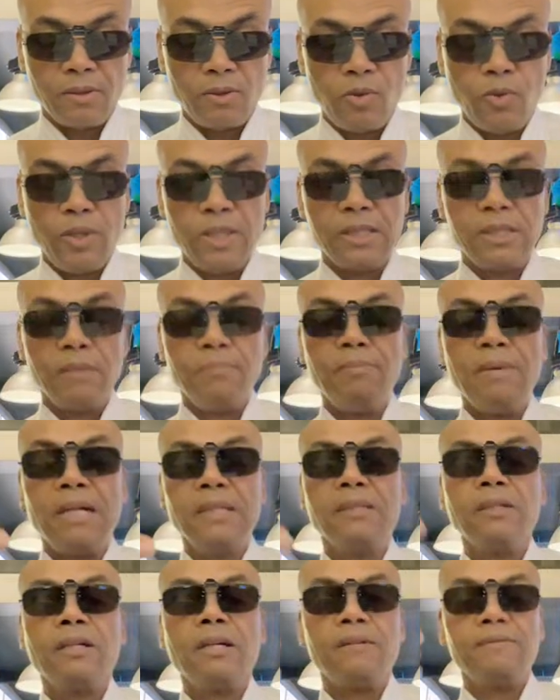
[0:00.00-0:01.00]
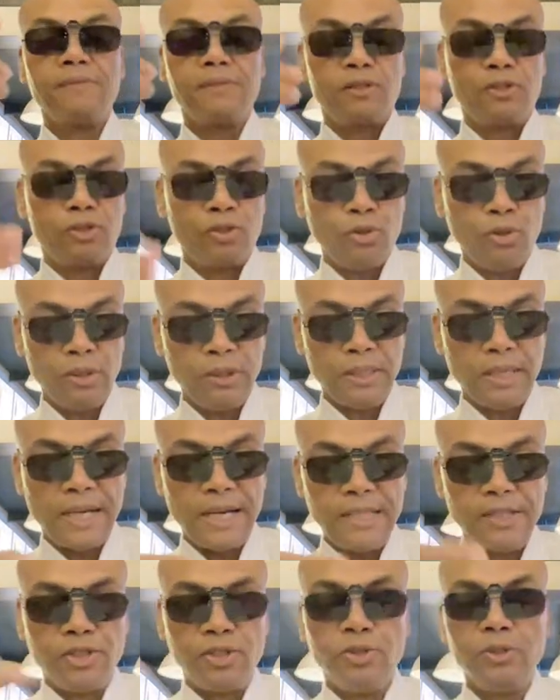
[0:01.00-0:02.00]
who is the mother of Sut,
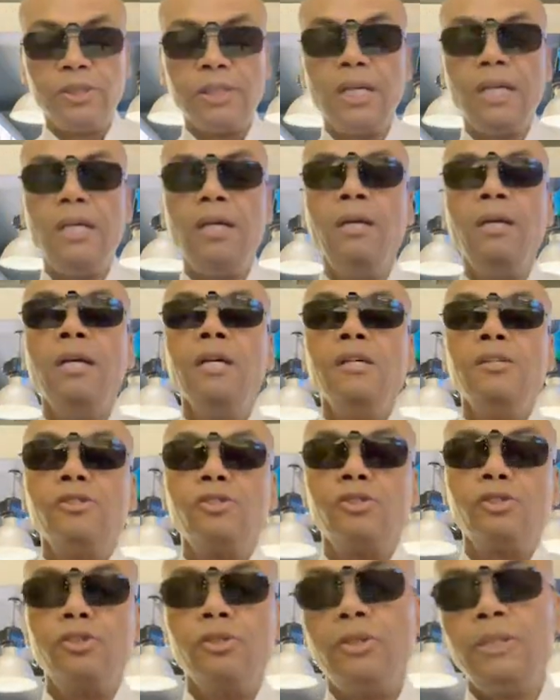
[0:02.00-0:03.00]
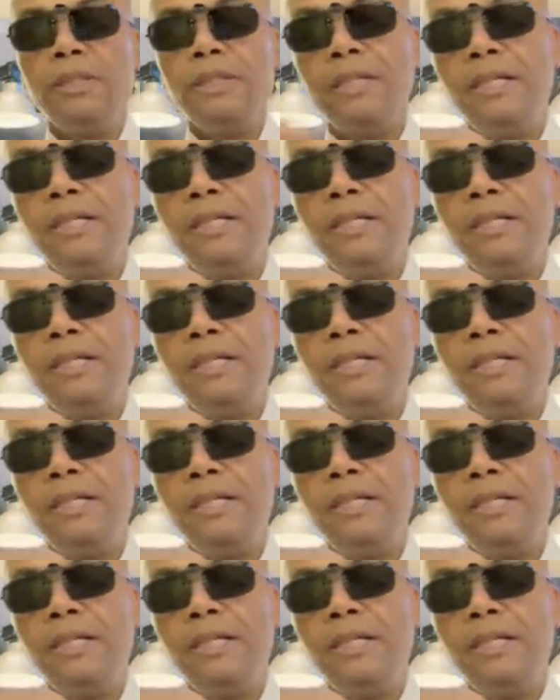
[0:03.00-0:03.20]
S-U-T. Sut